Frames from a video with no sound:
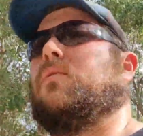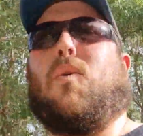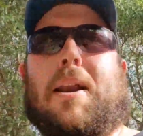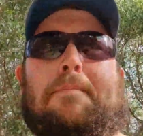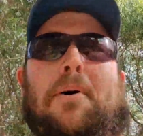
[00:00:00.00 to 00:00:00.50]
of
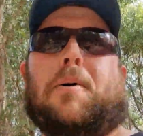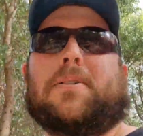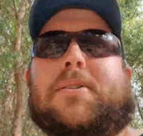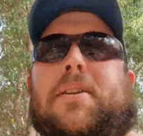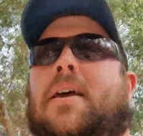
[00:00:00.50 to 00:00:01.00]
one
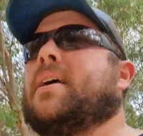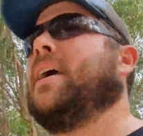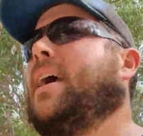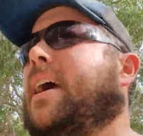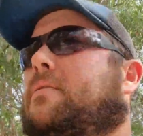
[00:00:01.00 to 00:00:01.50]
person
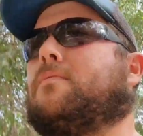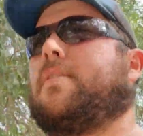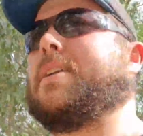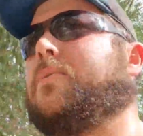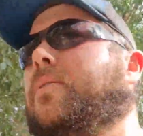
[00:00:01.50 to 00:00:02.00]
and running